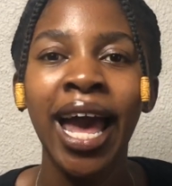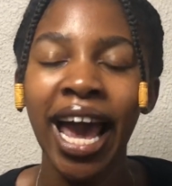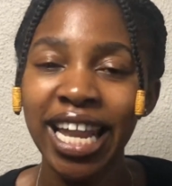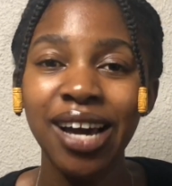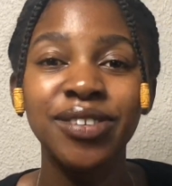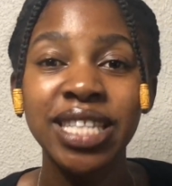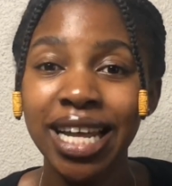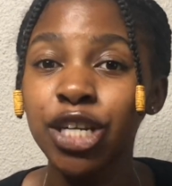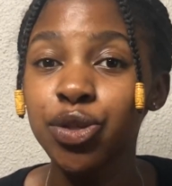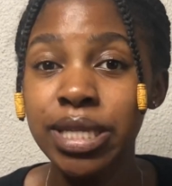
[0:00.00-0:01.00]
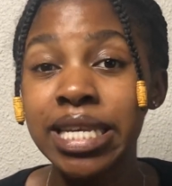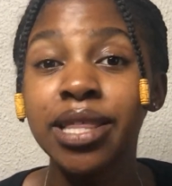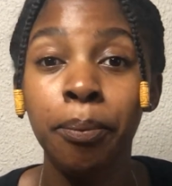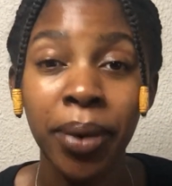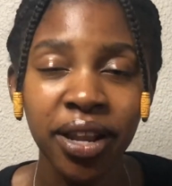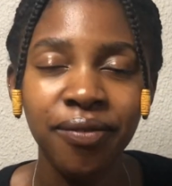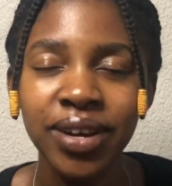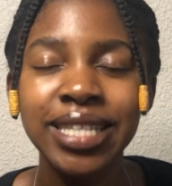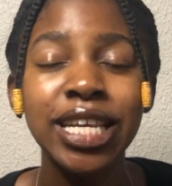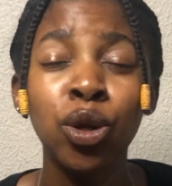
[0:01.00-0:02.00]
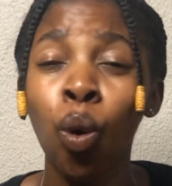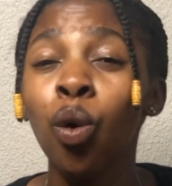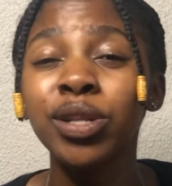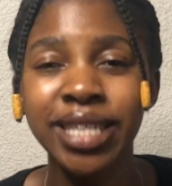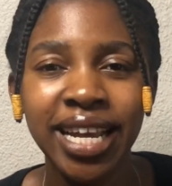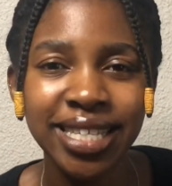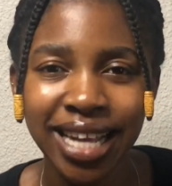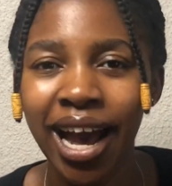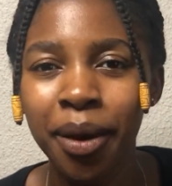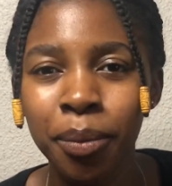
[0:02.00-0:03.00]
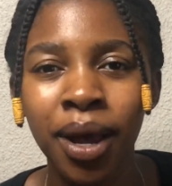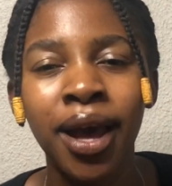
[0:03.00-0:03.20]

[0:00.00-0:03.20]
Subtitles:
and I've started to see the benefits. It all takes time.